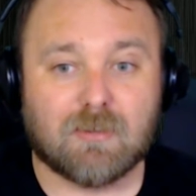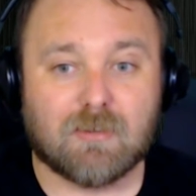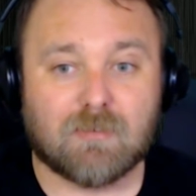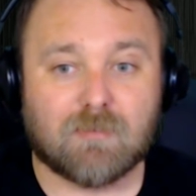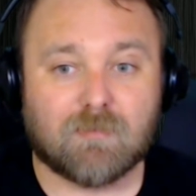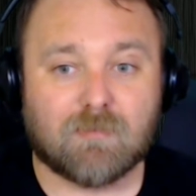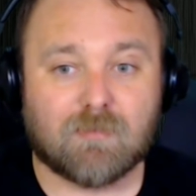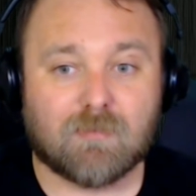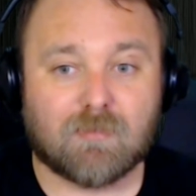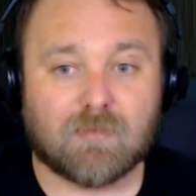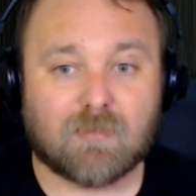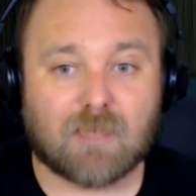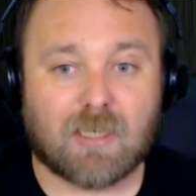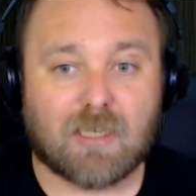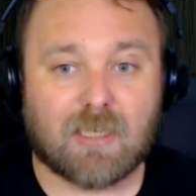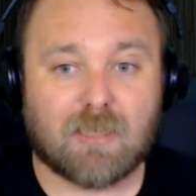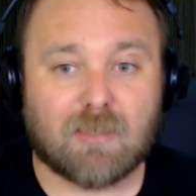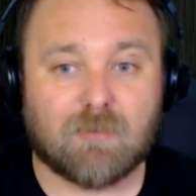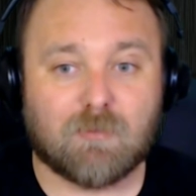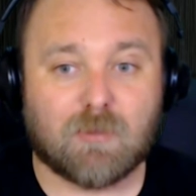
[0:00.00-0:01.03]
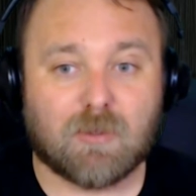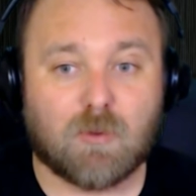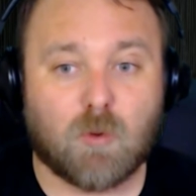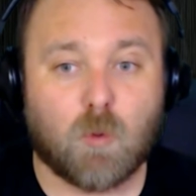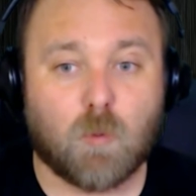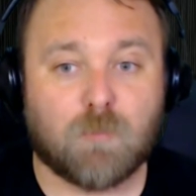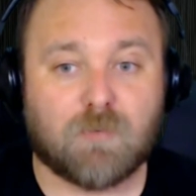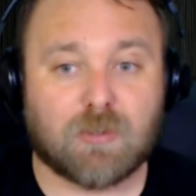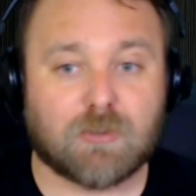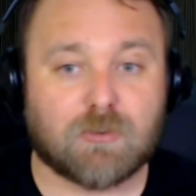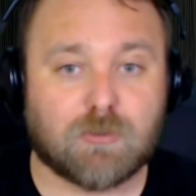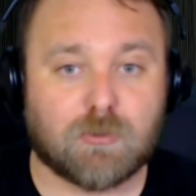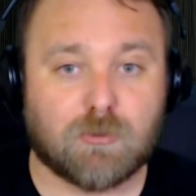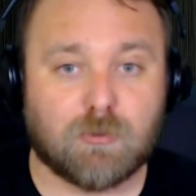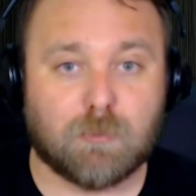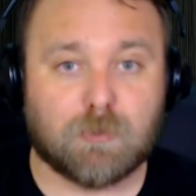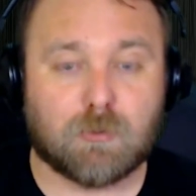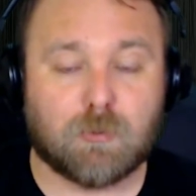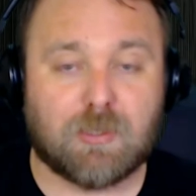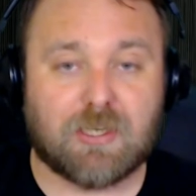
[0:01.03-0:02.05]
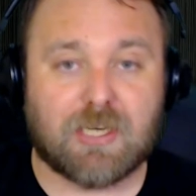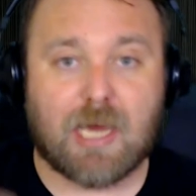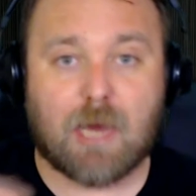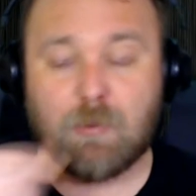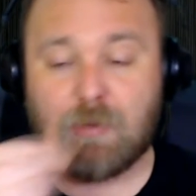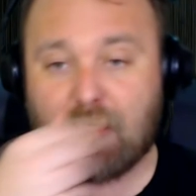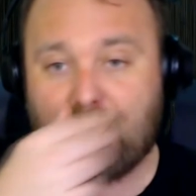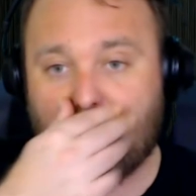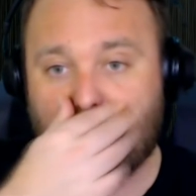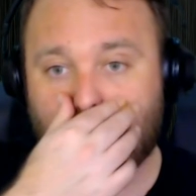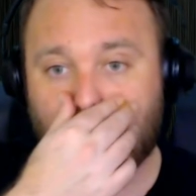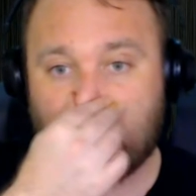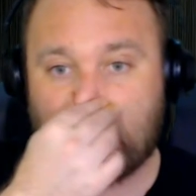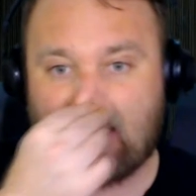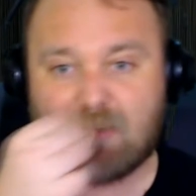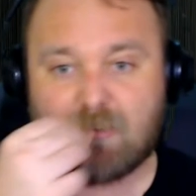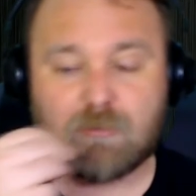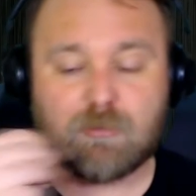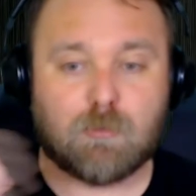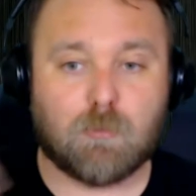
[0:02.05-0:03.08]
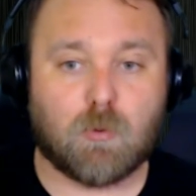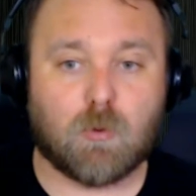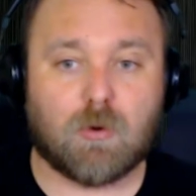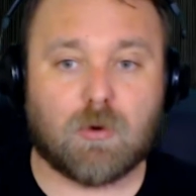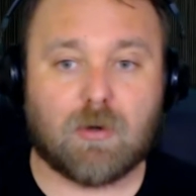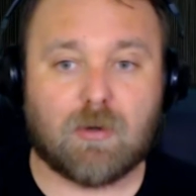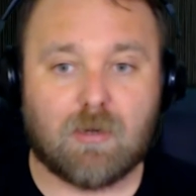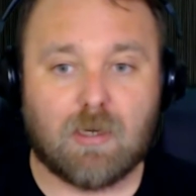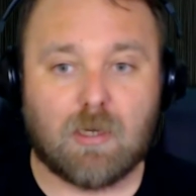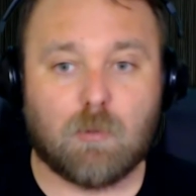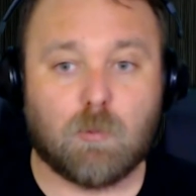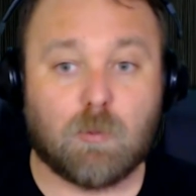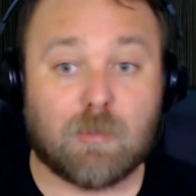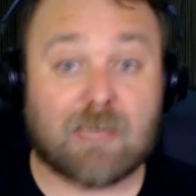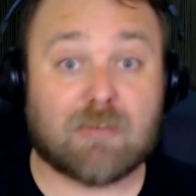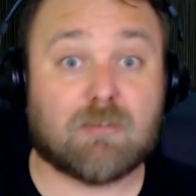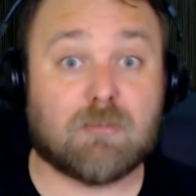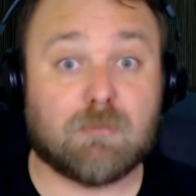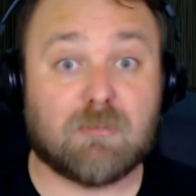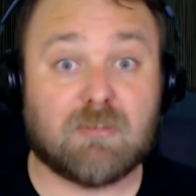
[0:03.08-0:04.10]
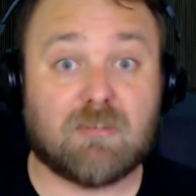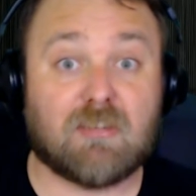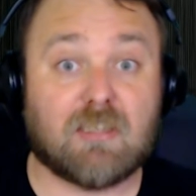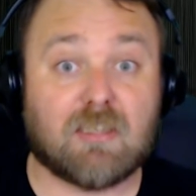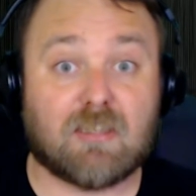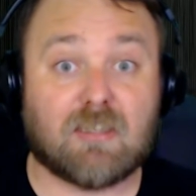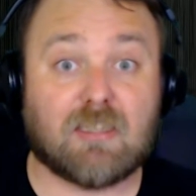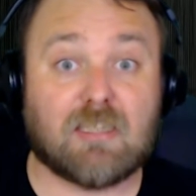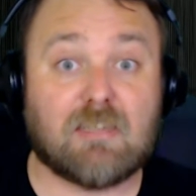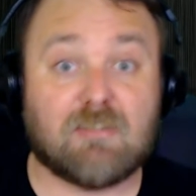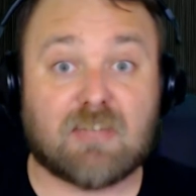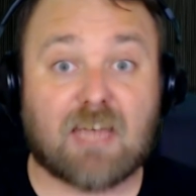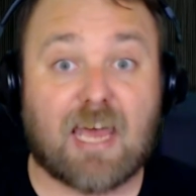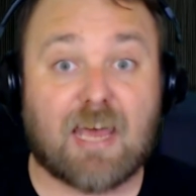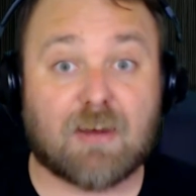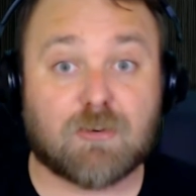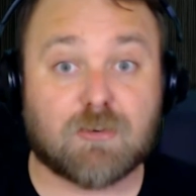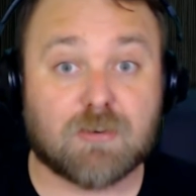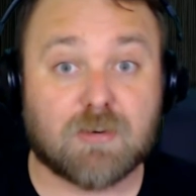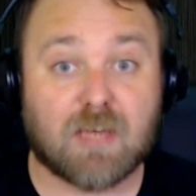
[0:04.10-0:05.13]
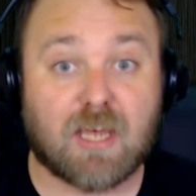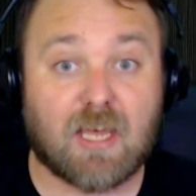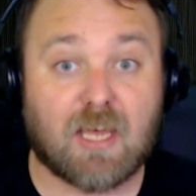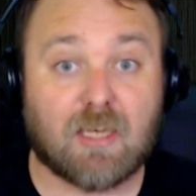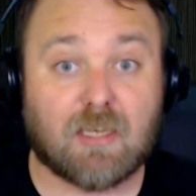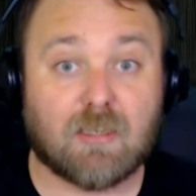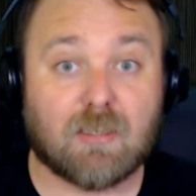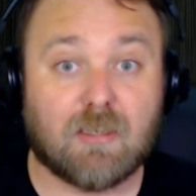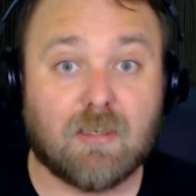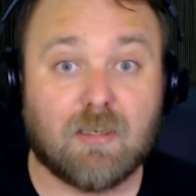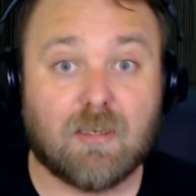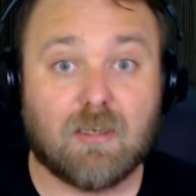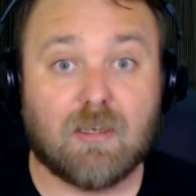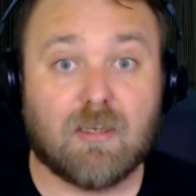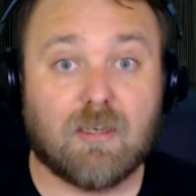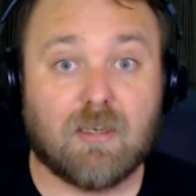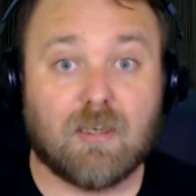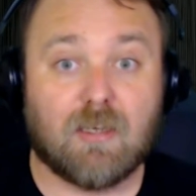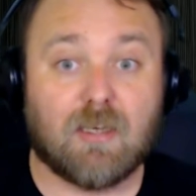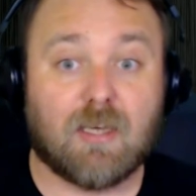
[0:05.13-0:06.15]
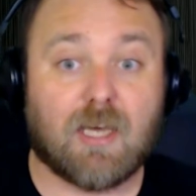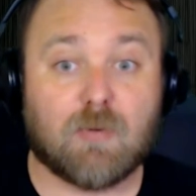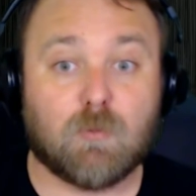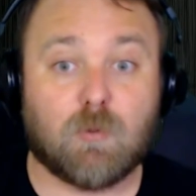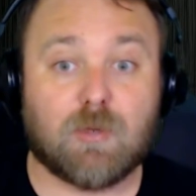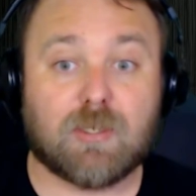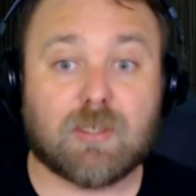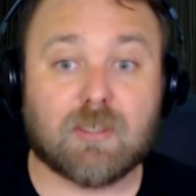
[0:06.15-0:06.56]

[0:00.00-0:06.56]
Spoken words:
And then we'll hopefully too between now and then we'll get some more. We'll get some Sea of Thieves action in, and we can.